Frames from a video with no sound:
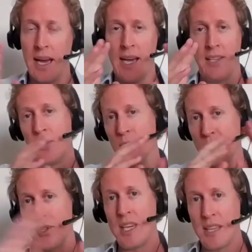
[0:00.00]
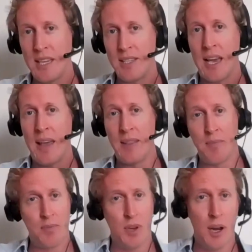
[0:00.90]
as. You'll see these, and
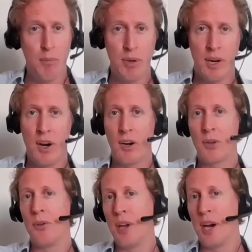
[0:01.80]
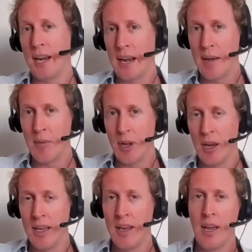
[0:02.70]
they've gone and put an Article 9 label
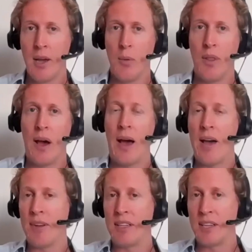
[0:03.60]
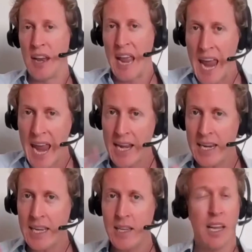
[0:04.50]
on it without having done any,